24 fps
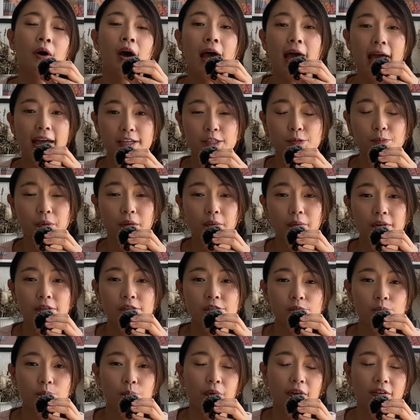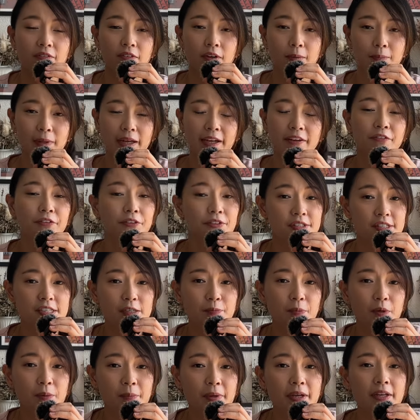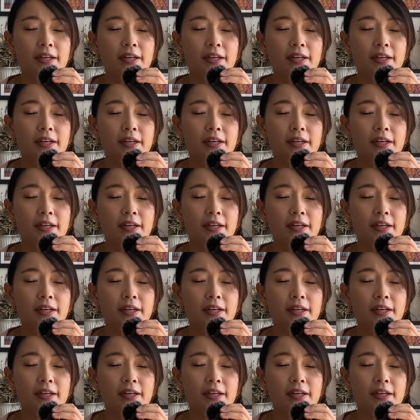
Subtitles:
experience with applying for the C permit,